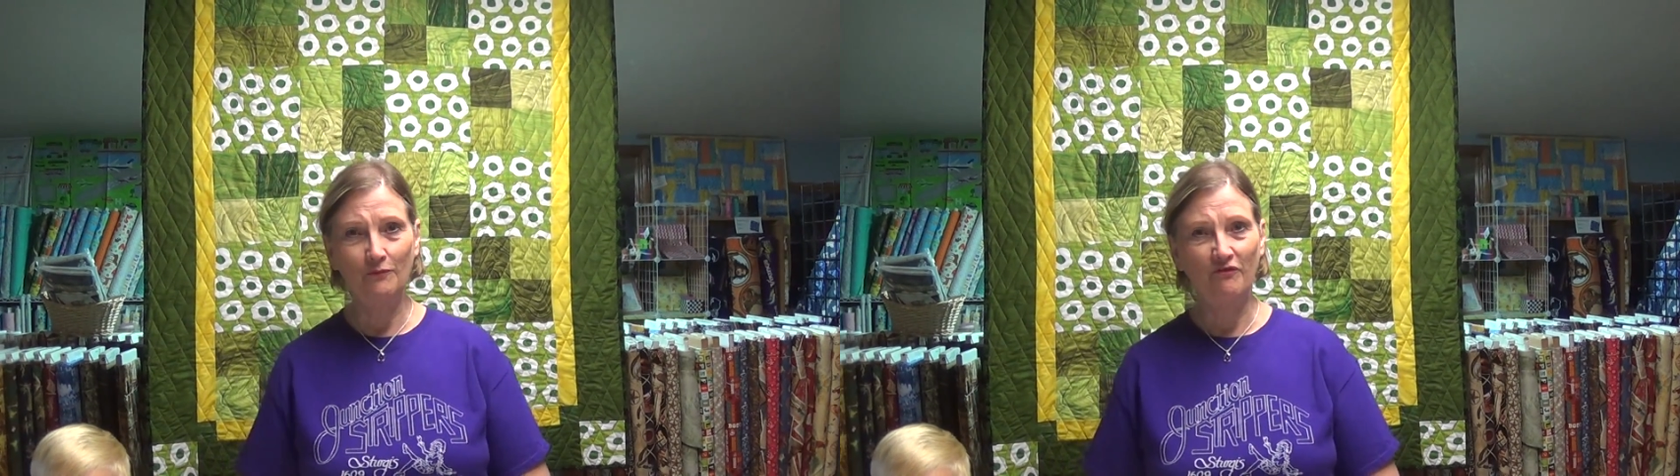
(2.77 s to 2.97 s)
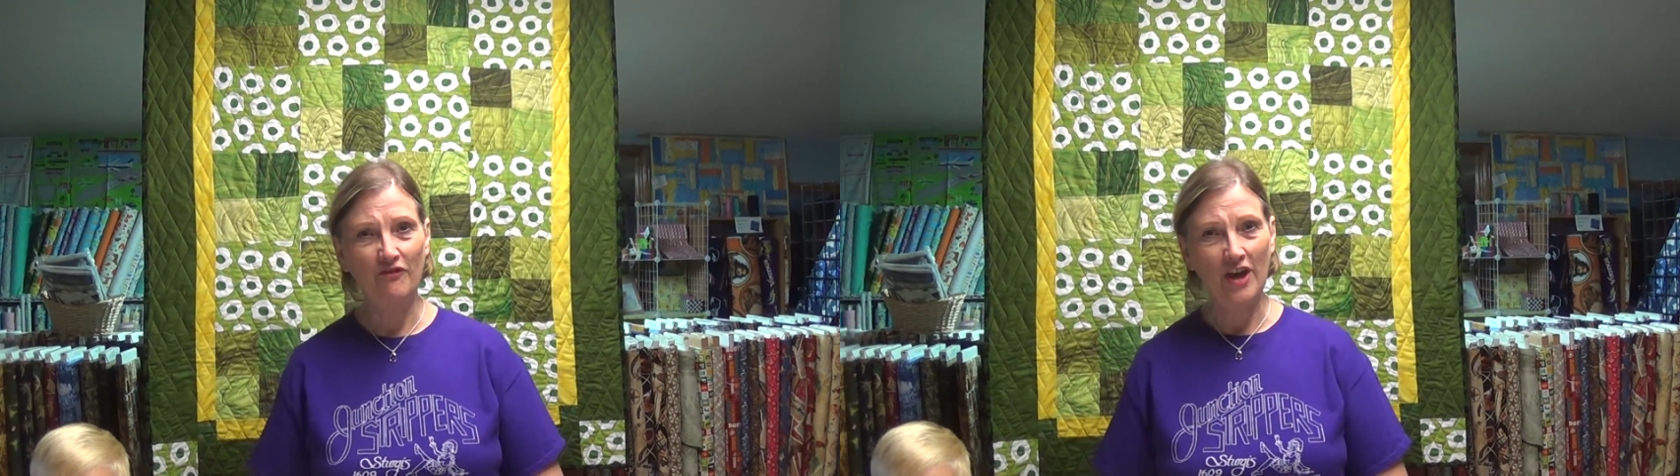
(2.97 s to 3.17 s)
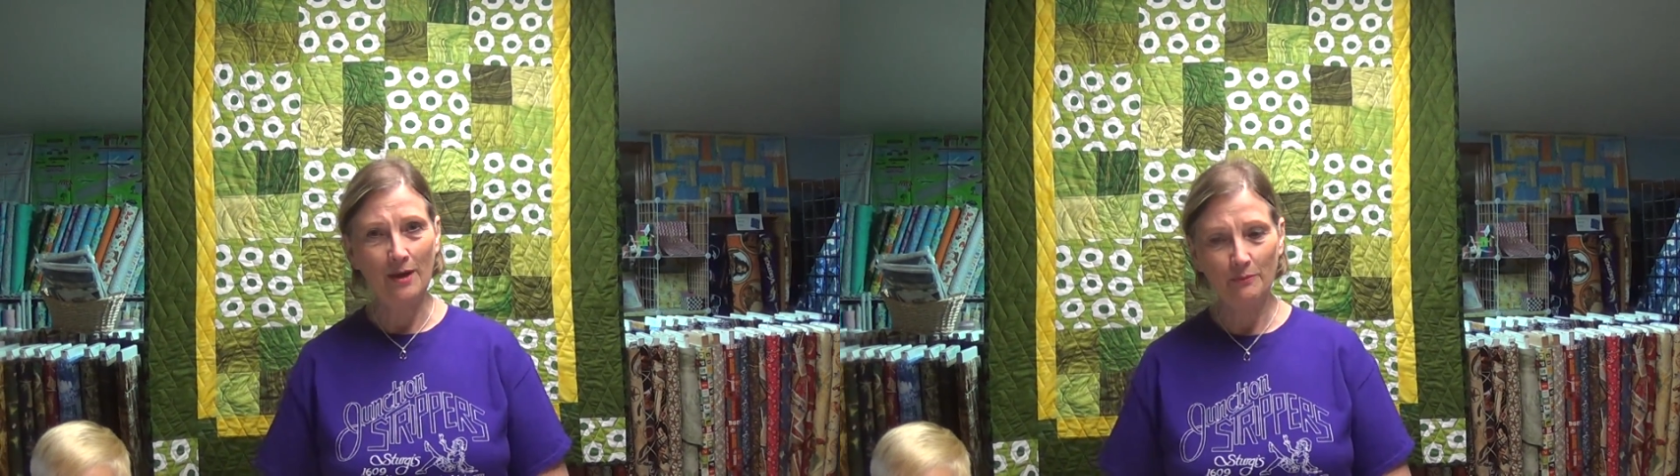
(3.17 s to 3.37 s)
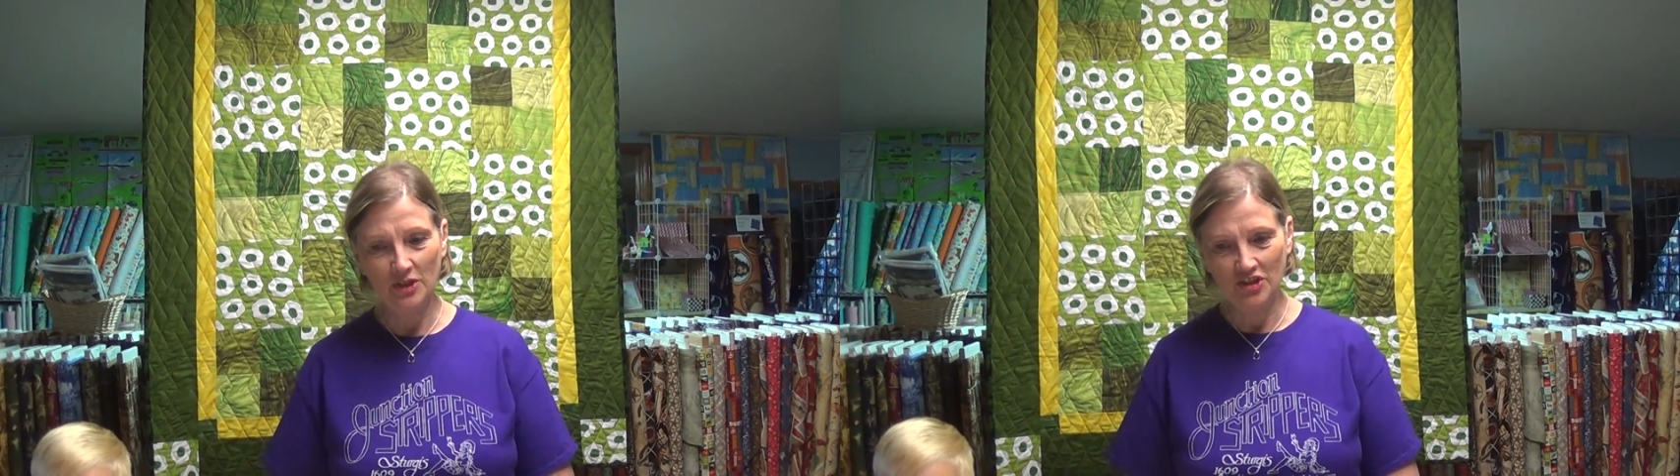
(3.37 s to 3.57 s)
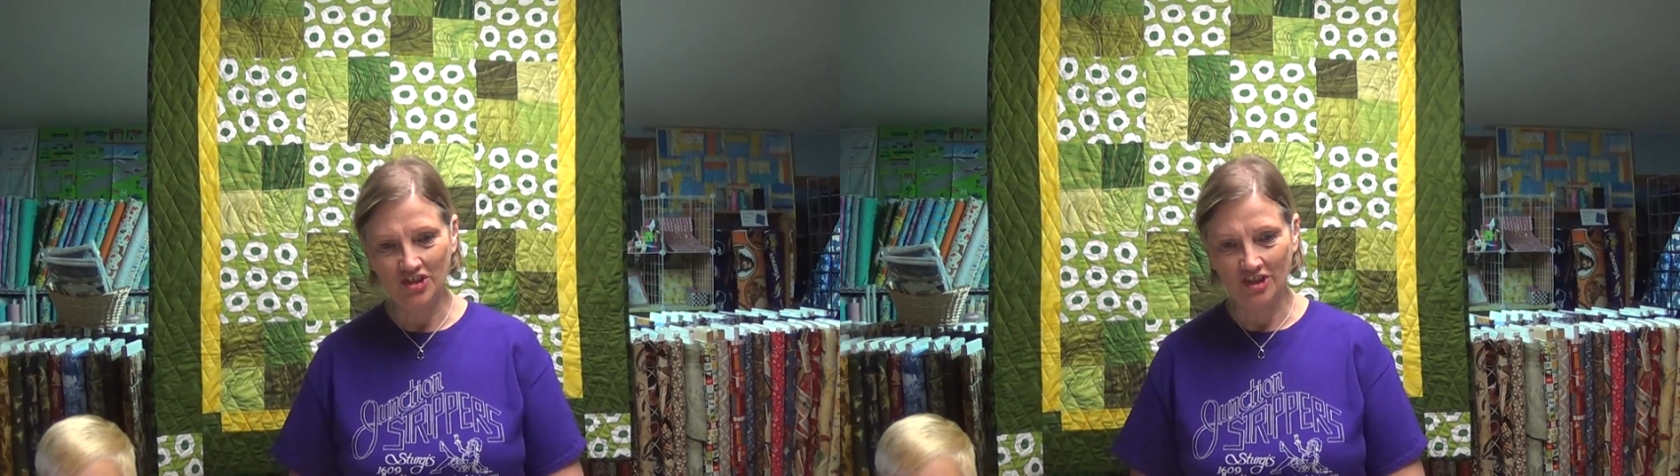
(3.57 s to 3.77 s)

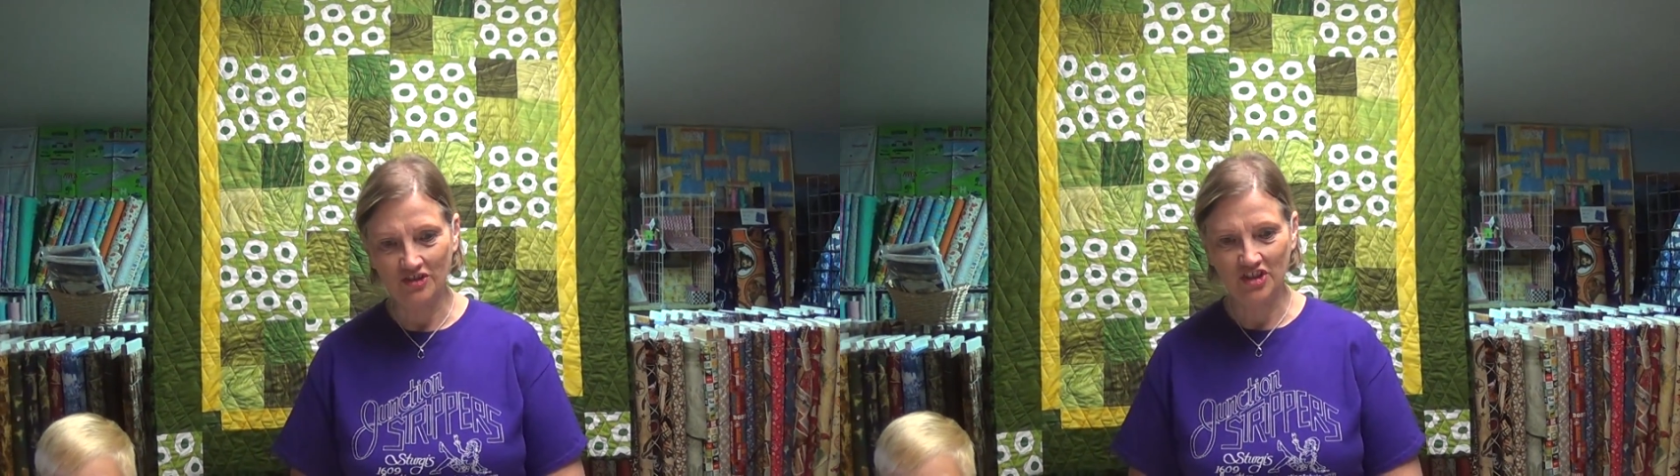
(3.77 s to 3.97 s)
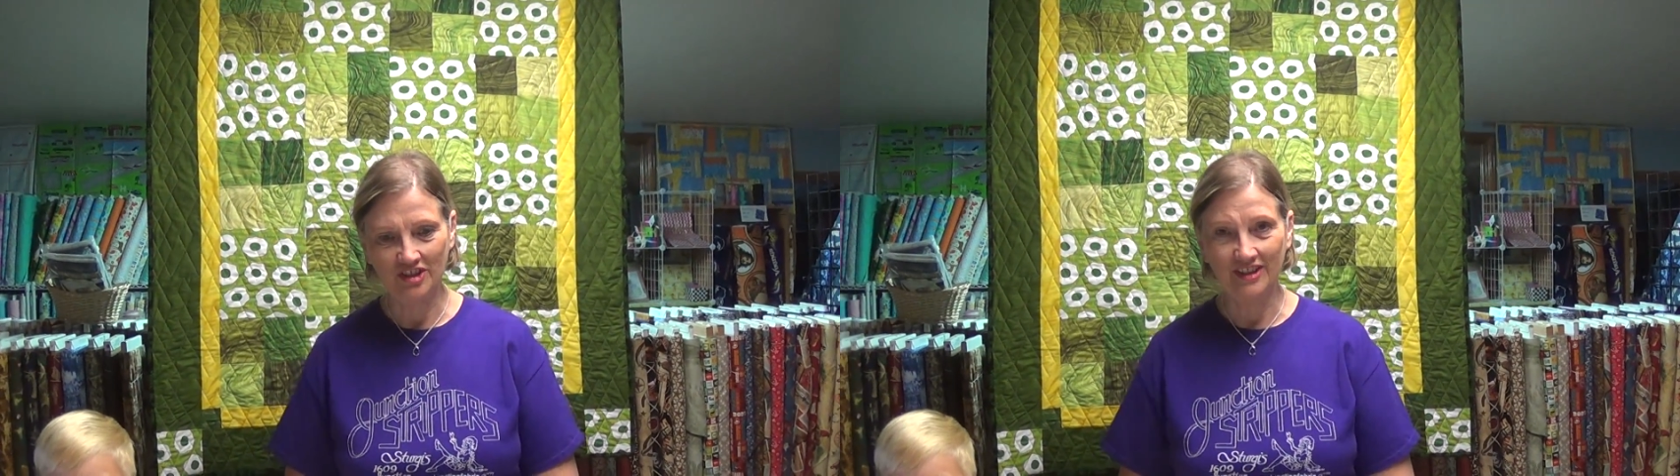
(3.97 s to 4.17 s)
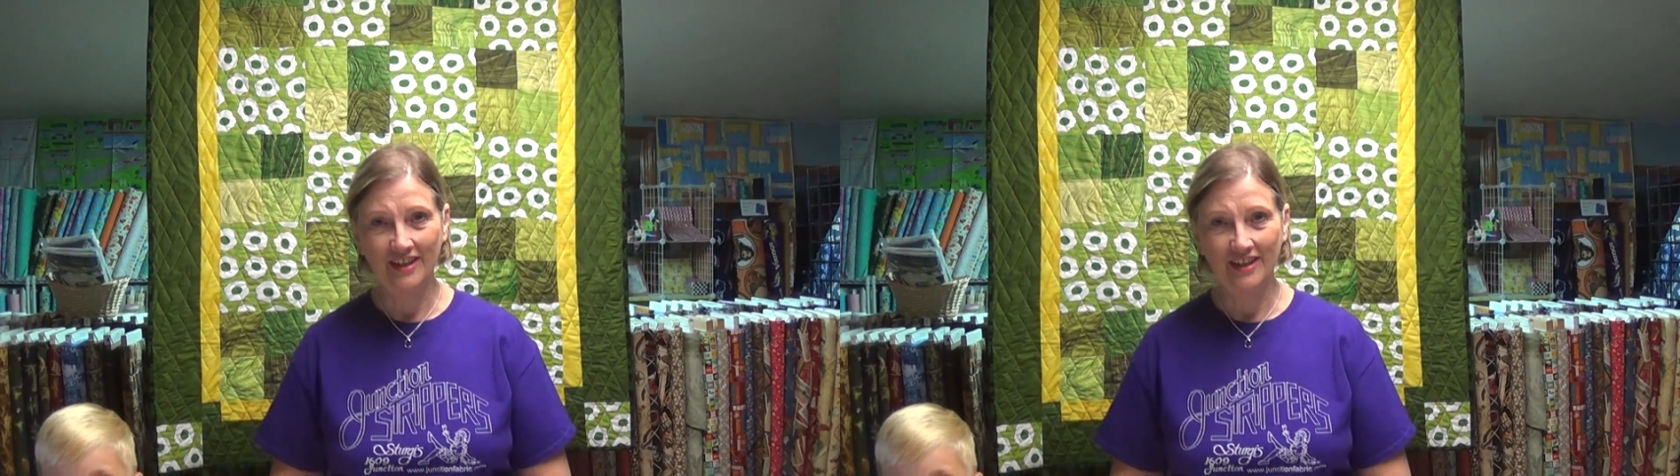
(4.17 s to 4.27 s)
Fabric Junction,